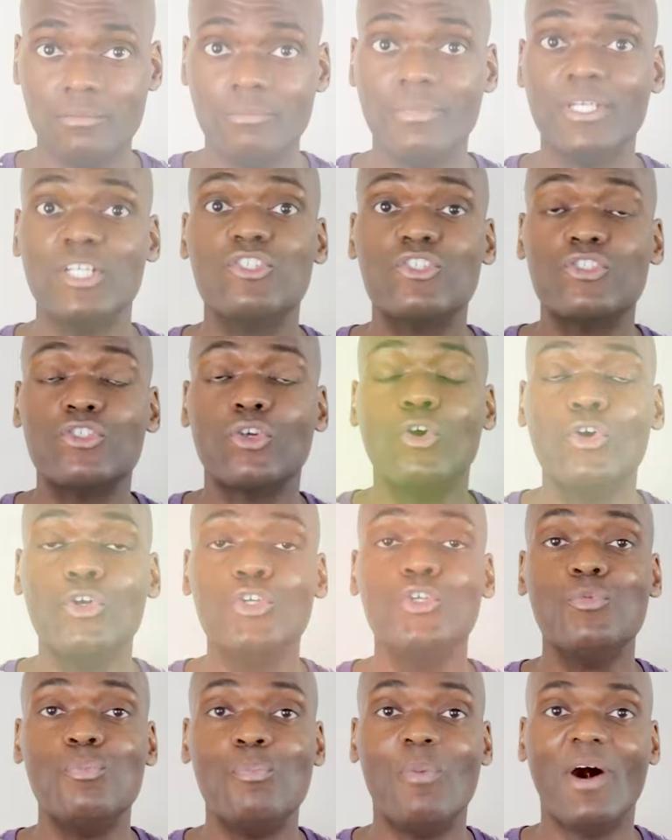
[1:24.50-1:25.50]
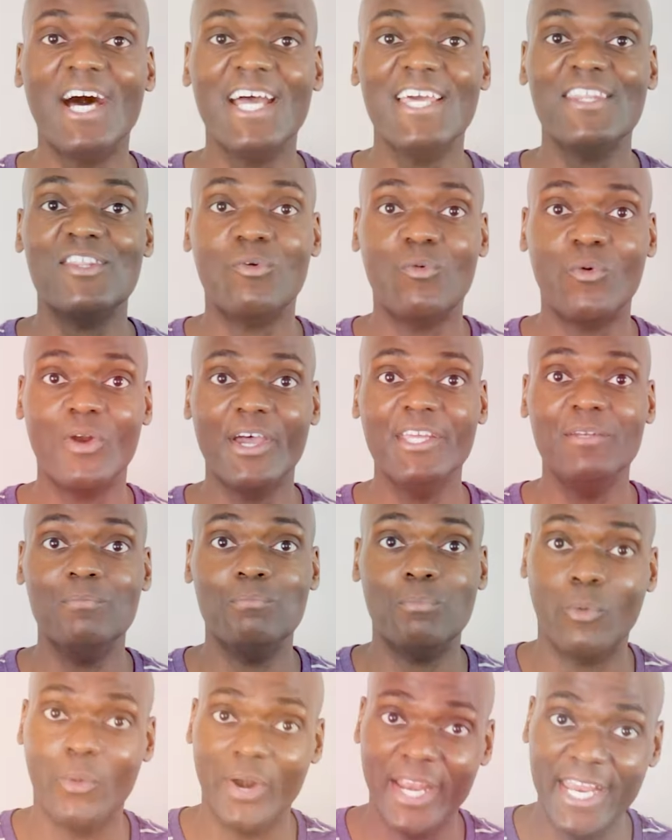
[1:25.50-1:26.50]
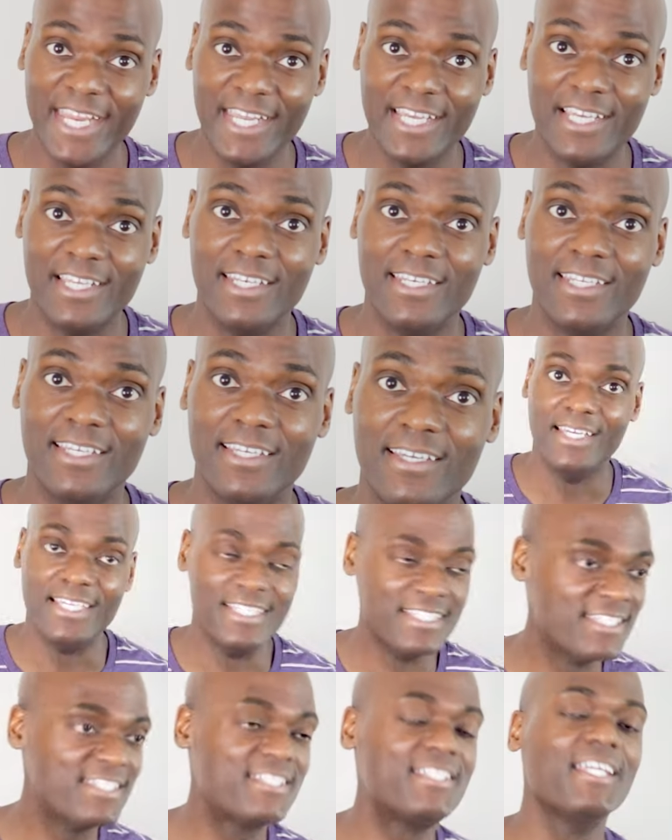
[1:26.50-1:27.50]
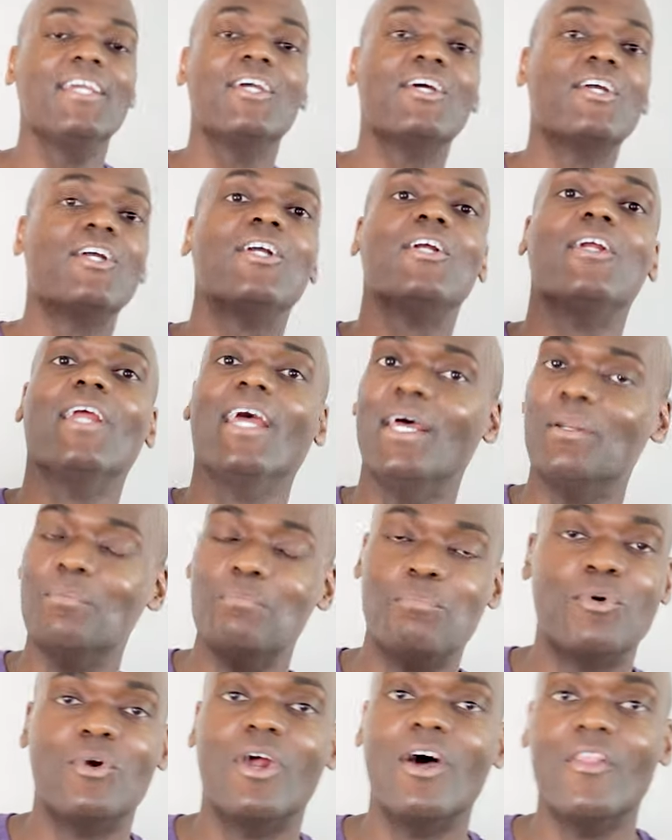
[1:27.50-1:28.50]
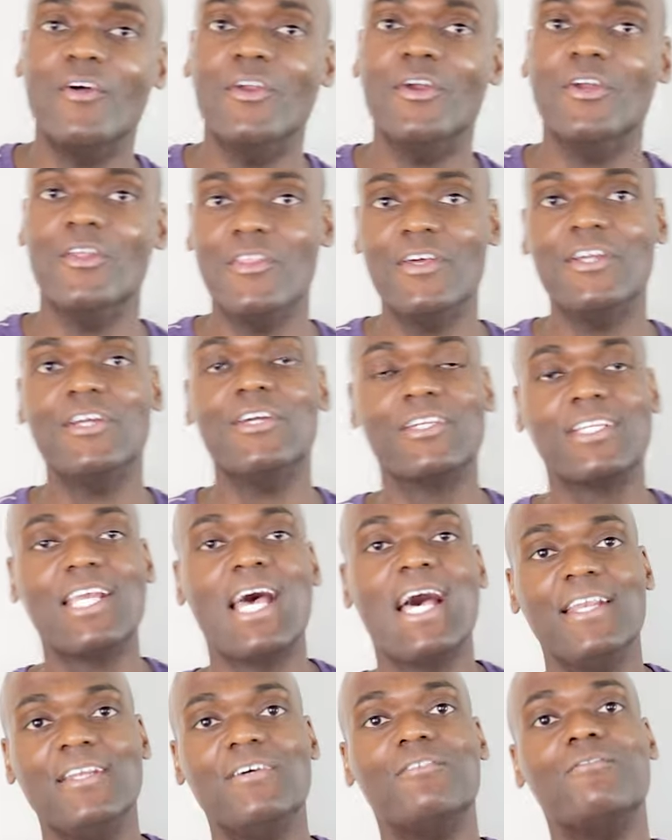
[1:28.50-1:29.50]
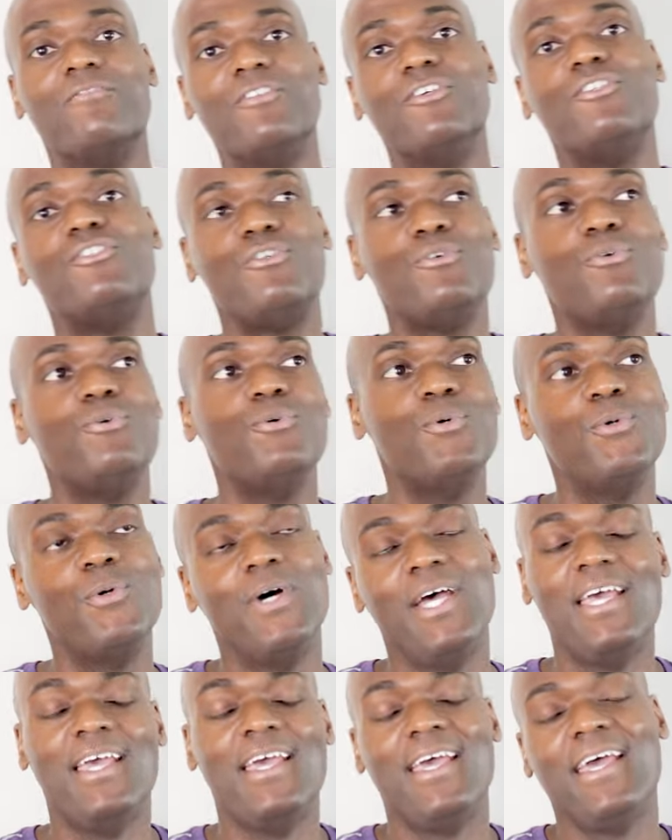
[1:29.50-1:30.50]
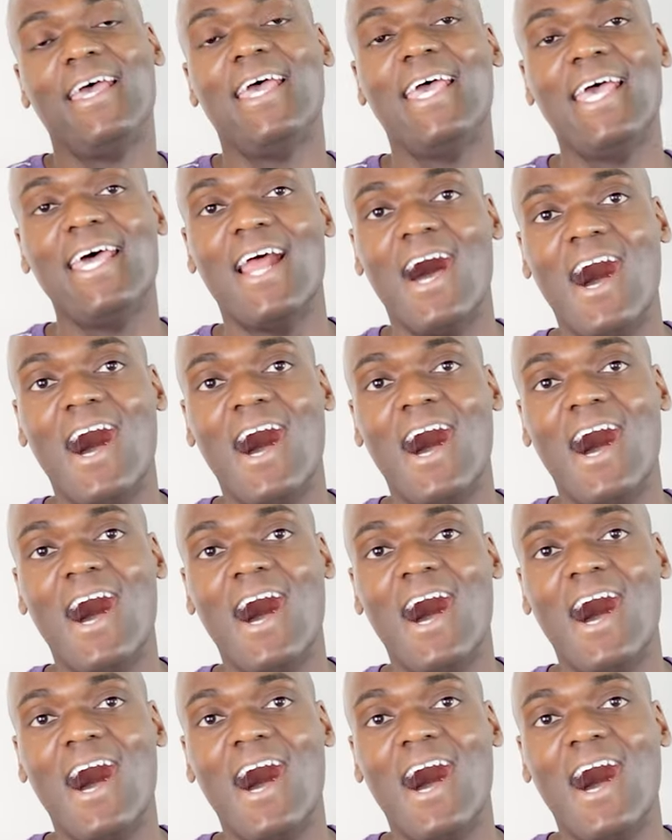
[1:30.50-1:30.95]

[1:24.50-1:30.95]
Make sure you buy the right brand. And Singer and Brother, they're kind of the two head